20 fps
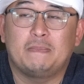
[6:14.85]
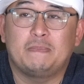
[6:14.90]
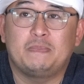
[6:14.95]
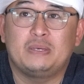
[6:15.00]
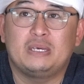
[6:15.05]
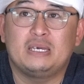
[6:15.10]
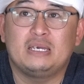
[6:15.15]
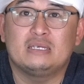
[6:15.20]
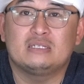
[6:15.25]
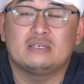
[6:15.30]

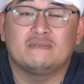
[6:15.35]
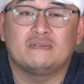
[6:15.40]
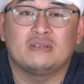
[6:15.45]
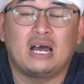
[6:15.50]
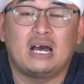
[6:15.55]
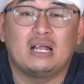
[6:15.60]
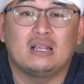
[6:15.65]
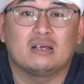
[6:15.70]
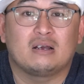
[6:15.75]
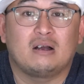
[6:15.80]
piece of an
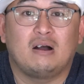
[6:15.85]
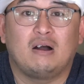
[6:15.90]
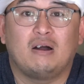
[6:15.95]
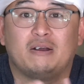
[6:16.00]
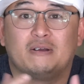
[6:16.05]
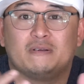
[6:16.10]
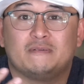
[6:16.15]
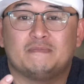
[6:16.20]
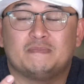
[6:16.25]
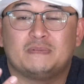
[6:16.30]
a la
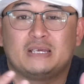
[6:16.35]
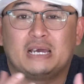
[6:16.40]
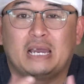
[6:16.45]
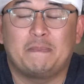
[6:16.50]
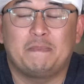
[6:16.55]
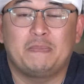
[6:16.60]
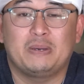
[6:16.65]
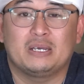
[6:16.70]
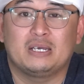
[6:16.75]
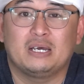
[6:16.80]
carte that I
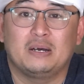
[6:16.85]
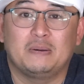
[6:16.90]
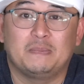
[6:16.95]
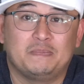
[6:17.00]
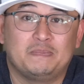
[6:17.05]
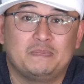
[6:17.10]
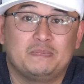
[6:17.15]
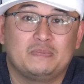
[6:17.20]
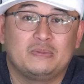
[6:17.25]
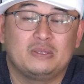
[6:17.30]
pick
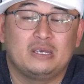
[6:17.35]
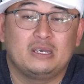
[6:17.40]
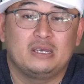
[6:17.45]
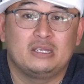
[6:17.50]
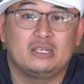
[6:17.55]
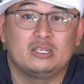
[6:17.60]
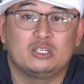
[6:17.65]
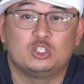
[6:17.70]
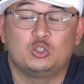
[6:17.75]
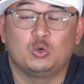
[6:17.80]
up
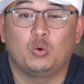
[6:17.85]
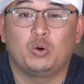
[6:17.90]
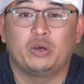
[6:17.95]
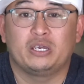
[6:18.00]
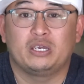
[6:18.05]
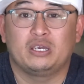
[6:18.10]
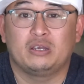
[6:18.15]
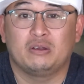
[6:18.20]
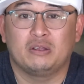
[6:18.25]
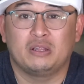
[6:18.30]
and enjoy
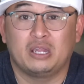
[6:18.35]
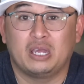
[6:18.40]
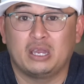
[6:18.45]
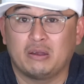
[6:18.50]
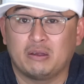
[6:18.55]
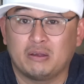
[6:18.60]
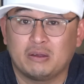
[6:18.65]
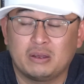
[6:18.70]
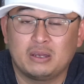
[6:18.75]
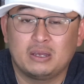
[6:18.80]
here and
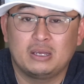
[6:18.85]
there,